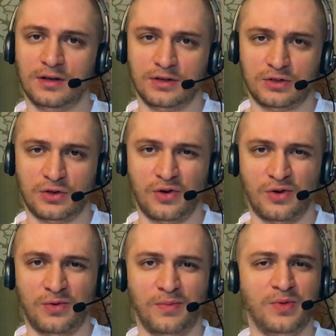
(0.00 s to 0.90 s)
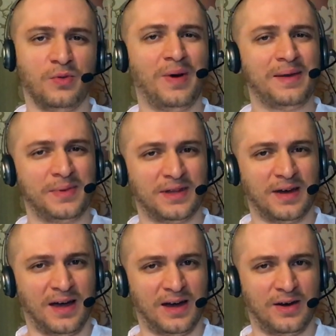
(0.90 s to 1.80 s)
So you might be
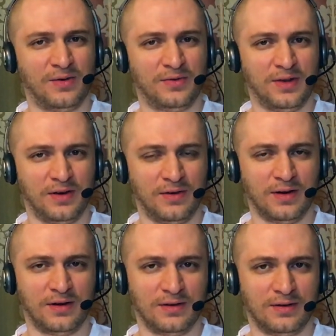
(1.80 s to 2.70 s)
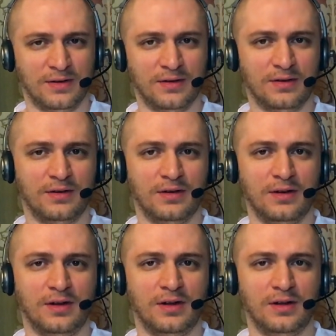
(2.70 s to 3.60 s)
tired of hearing
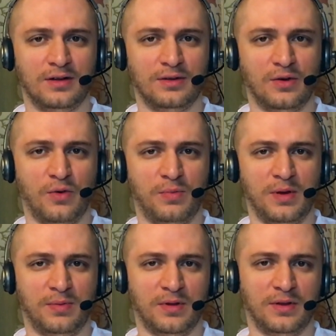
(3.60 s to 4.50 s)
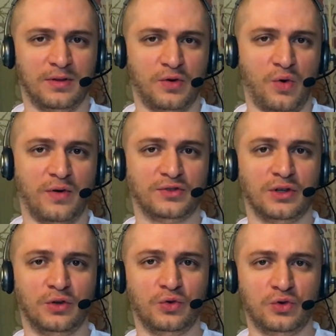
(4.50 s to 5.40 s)
you know people who have
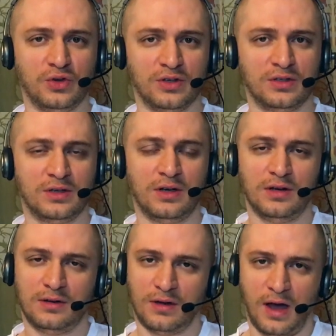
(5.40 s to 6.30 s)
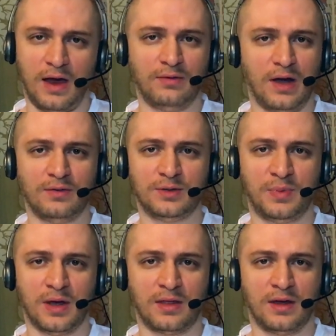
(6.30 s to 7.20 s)
solutions. I I
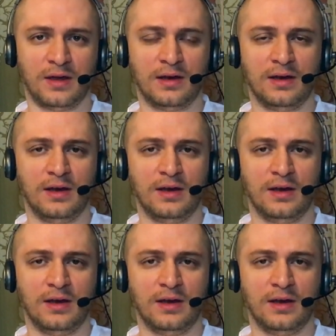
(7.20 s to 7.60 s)
respect that.